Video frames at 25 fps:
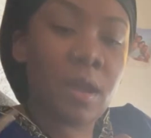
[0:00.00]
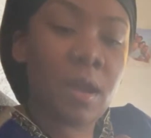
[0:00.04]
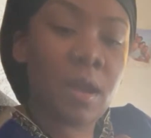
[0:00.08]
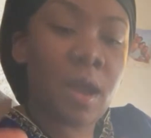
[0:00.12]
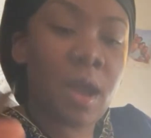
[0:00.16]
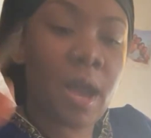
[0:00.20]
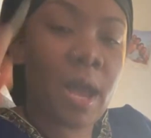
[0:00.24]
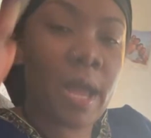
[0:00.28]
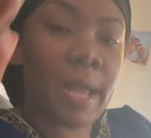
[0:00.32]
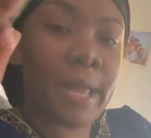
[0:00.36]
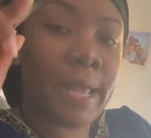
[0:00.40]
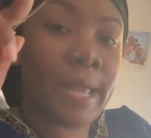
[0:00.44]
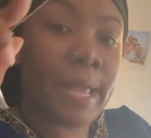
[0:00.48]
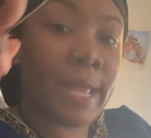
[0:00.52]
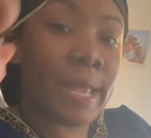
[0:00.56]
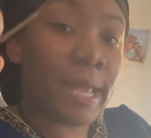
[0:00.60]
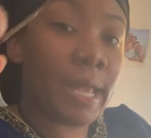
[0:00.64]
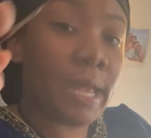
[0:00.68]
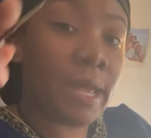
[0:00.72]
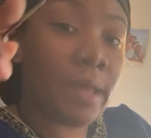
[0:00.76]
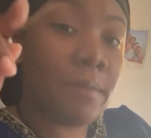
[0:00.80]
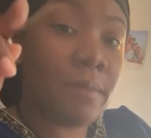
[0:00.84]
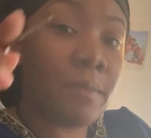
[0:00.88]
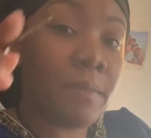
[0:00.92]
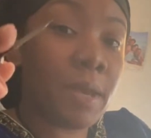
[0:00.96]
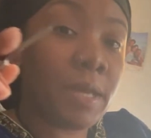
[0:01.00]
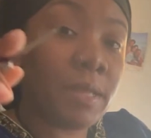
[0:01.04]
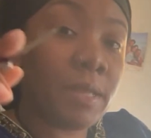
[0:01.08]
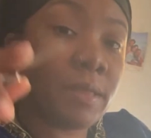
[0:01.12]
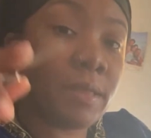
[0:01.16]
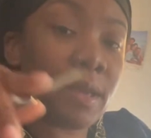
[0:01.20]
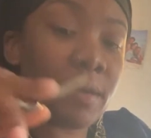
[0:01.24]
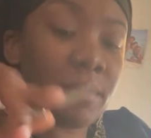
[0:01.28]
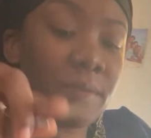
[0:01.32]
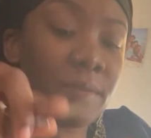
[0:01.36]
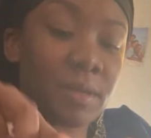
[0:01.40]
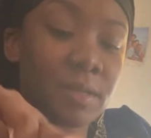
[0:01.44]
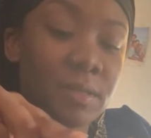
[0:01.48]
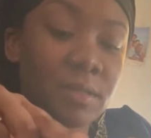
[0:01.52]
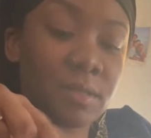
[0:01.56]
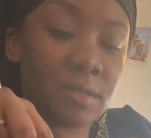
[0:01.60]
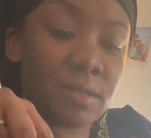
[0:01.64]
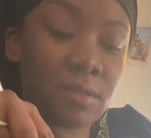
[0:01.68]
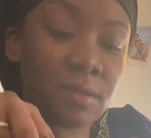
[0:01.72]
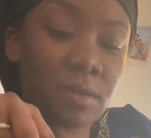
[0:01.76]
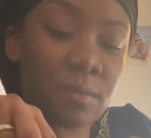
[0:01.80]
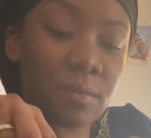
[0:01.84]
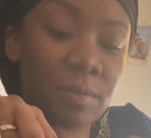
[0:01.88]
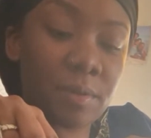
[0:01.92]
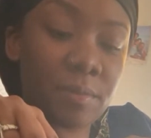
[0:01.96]
I handmade that because these are
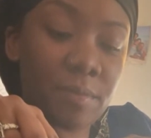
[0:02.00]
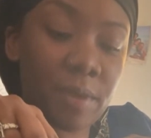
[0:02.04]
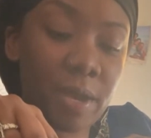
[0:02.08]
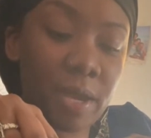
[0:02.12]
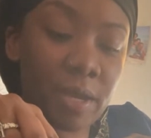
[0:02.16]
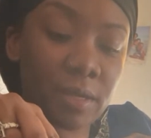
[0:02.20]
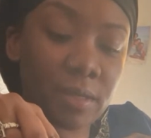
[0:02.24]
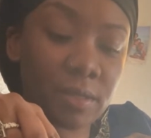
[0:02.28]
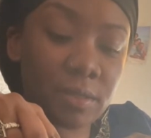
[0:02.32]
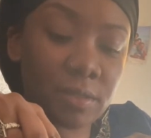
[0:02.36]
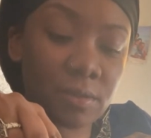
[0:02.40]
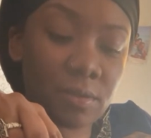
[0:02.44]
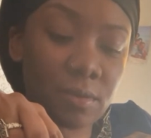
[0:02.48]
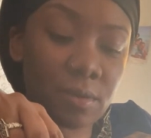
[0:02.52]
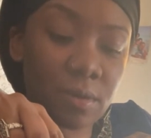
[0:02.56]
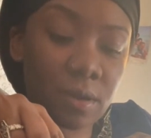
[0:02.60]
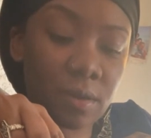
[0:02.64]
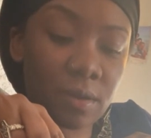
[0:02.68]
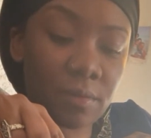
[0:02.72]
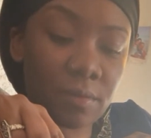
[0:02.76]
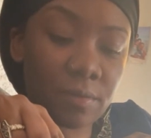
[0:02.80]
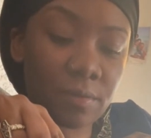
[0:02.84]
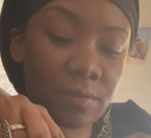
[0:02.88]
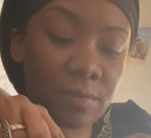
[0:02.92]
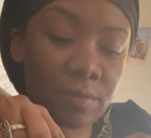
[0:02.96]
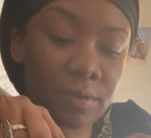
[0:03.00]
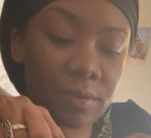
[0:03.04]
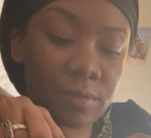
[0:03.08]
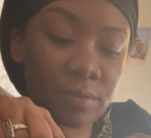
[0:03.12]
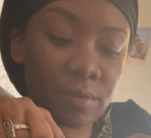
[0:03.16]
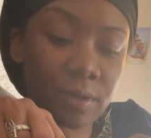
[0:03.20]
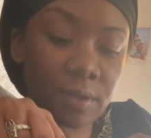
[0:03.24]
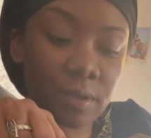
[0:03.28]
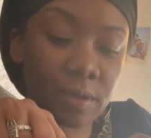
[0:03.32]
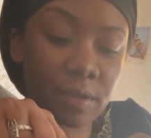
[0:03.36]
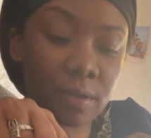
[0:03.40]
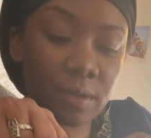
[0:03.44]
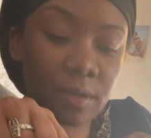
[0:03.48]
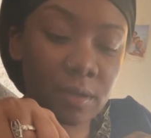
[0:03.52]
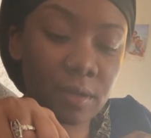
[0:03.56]
going to be magnets that go on our refrigerator.